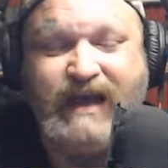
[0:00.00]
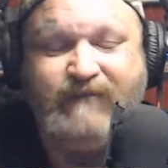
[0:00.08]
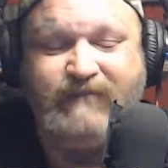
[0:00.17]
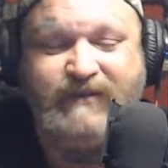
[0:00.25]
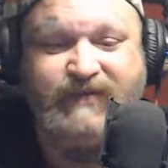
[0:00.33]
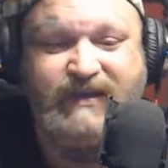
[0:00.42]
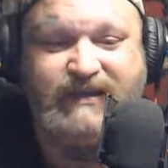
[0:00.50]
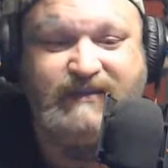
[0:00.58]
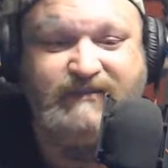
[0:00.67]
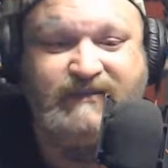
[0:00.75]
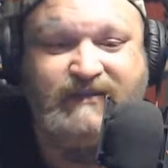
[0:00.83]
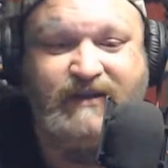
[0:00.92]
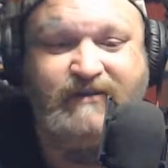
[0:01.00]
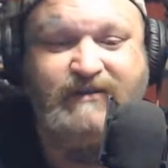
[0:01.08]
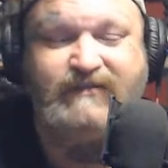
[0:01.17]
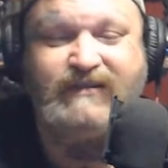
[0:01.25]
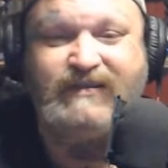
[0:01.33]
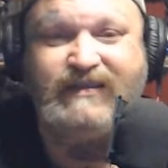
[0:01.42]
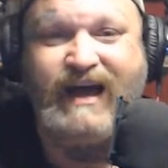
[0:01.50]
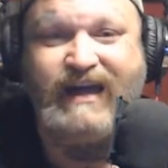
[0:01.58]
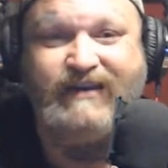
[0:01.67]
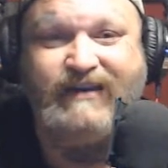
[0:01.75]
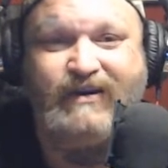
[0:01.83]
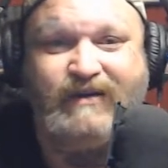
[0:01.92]
everything's starting to
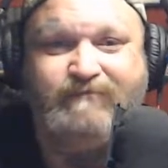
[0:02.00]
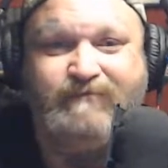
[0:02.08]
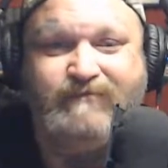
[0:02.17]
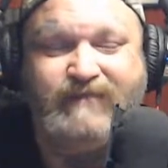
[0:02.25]
line up.